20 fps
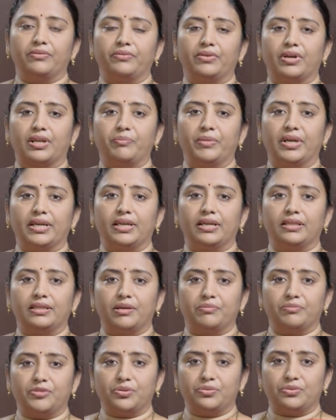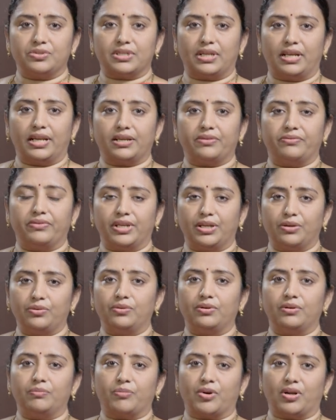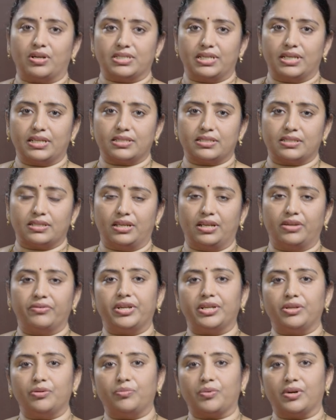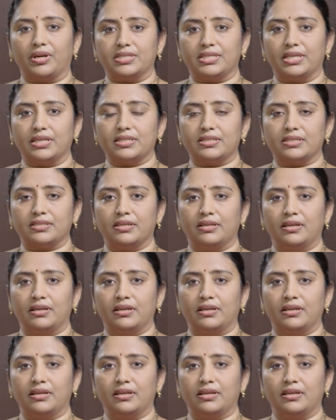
we are making them to select very good projects, innovative projects.